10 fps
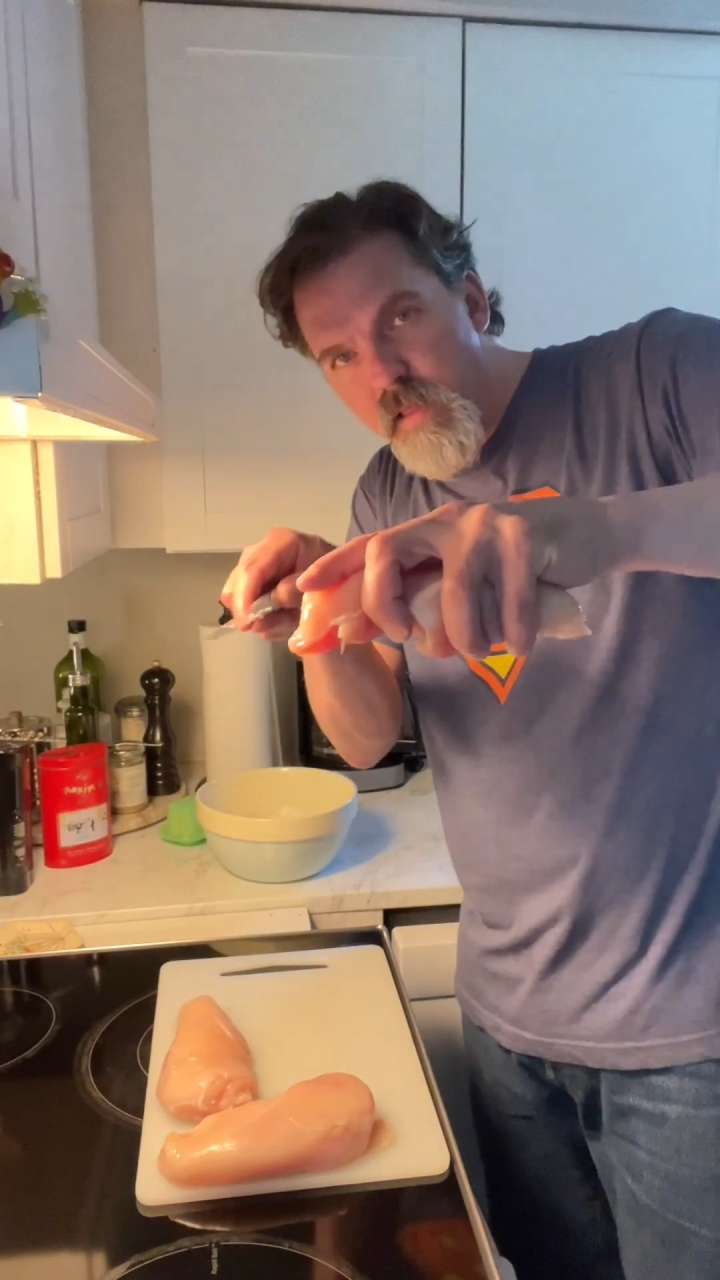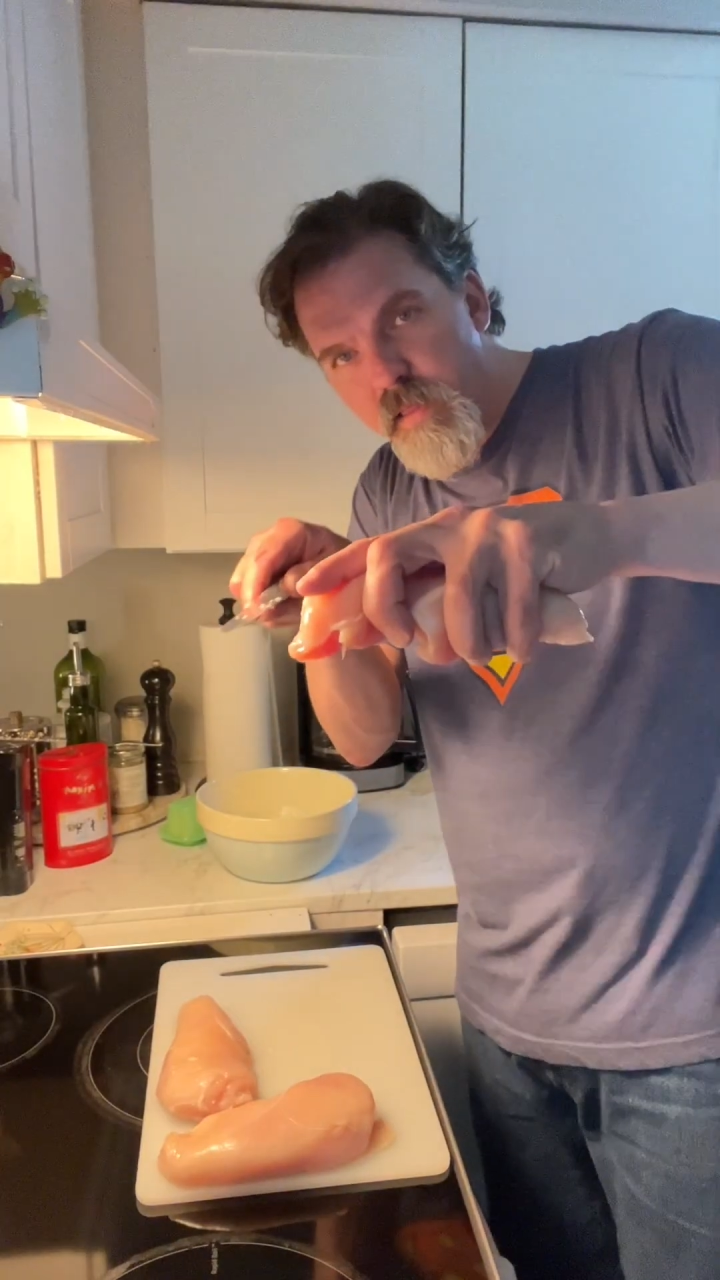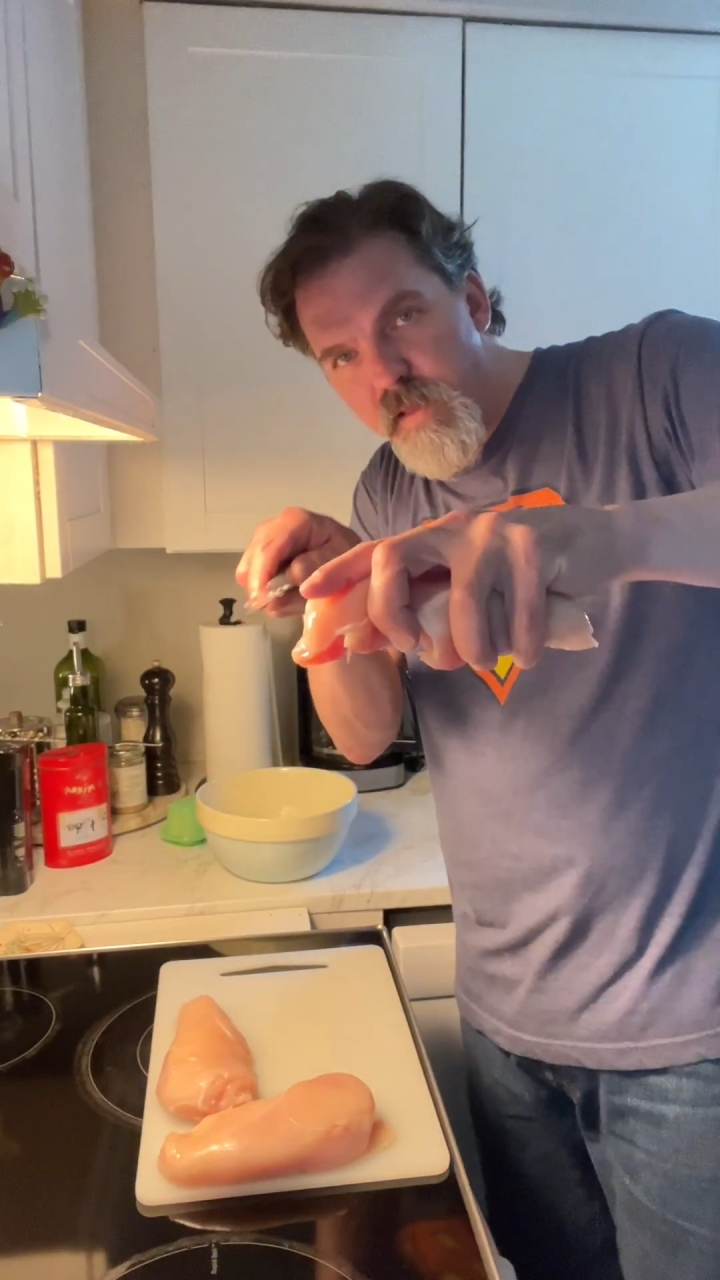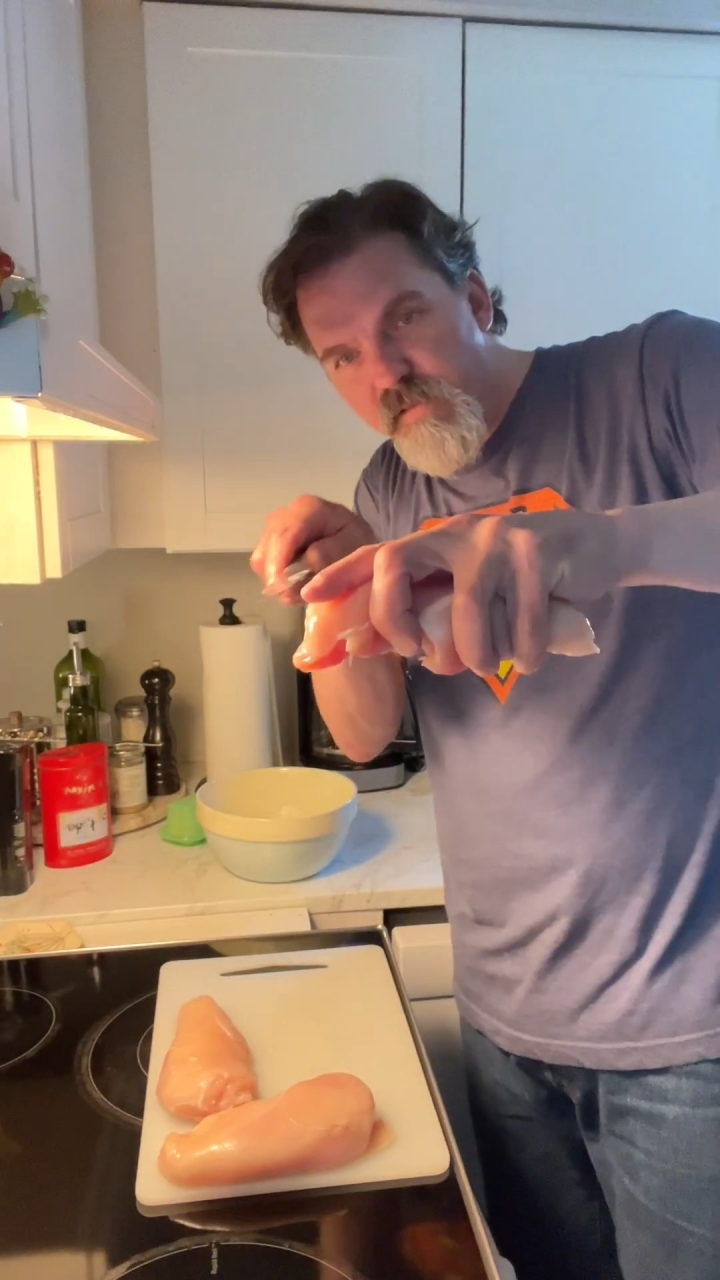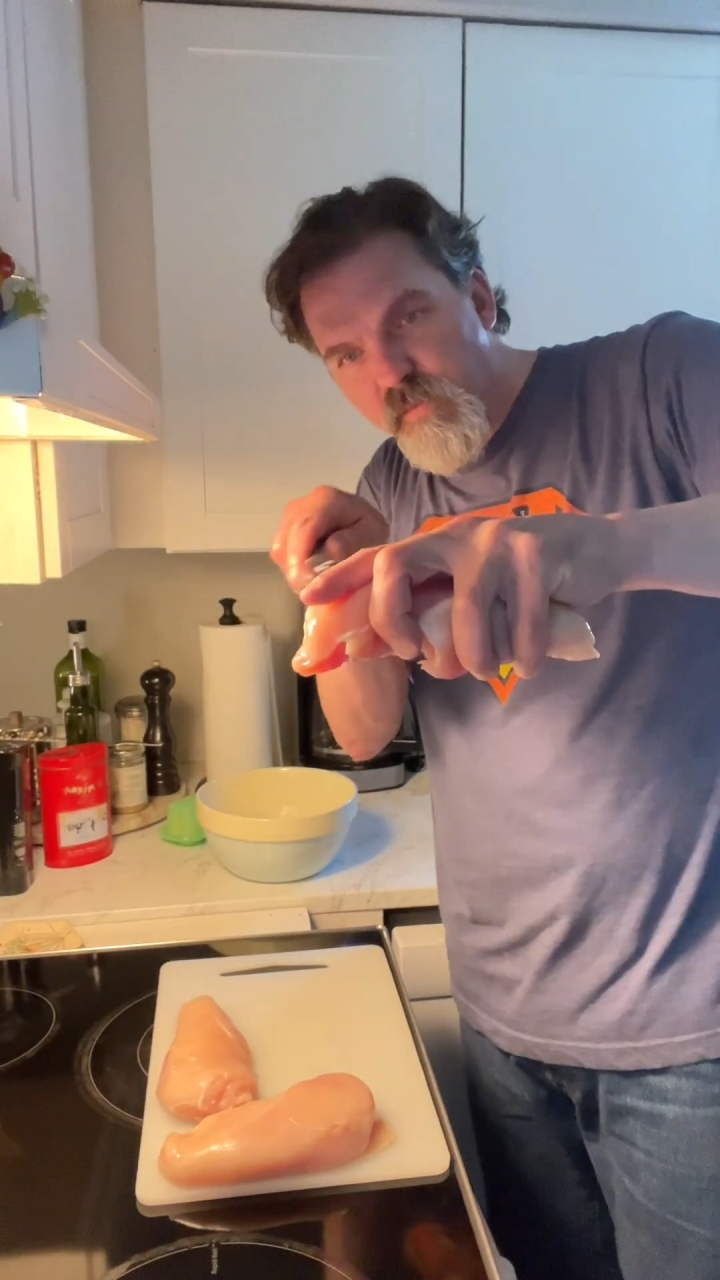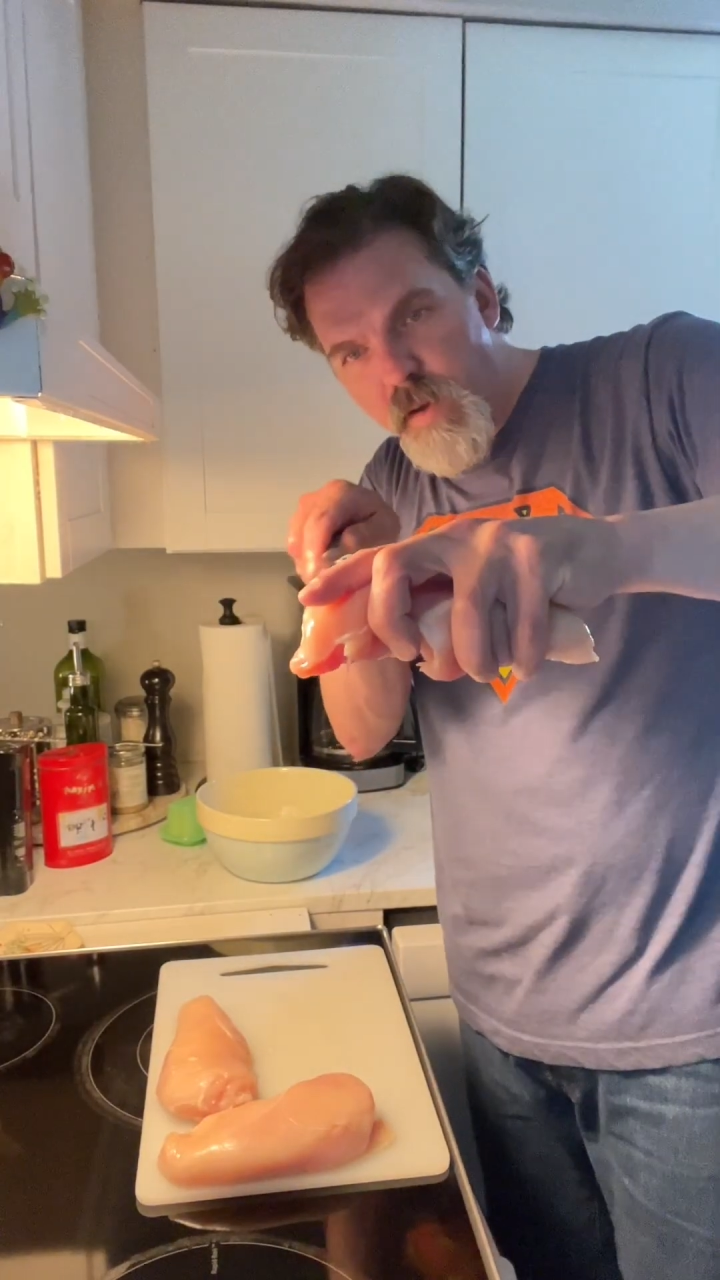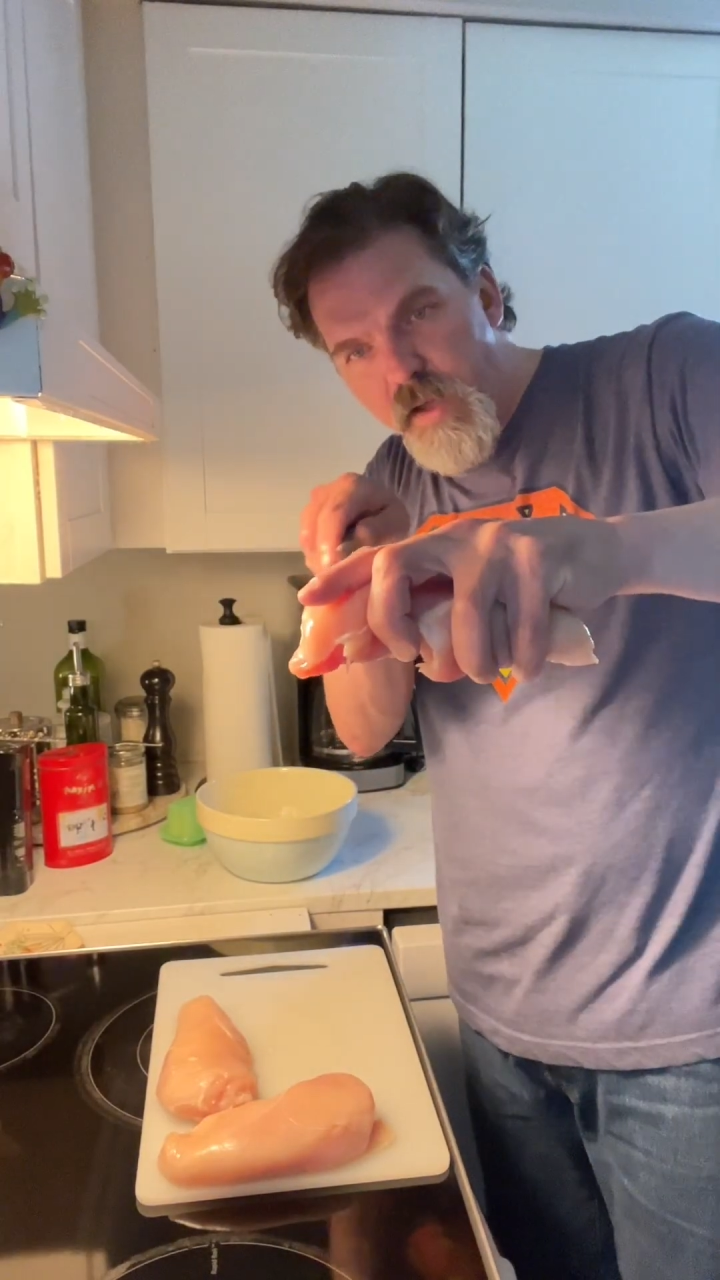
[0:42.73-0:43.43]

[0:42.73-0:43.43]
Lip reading: this way